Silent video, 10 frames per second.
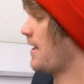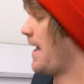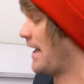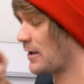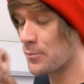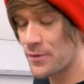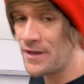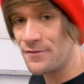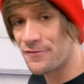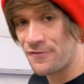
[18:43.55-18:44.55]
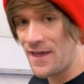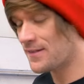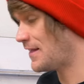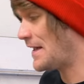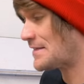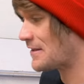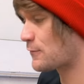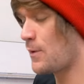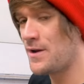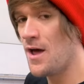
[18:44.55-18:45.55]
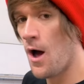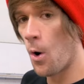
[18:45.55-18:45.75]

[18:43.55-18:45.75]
a complete Fit like this one,